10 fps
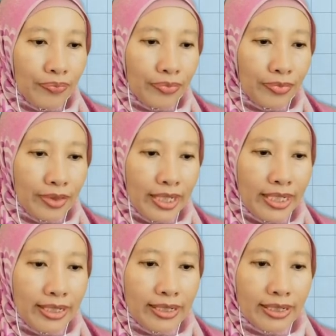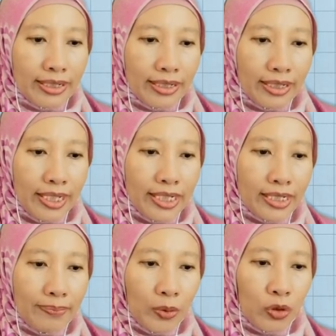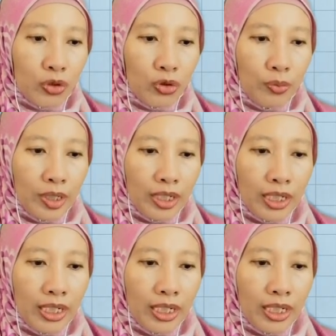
this is supposed to be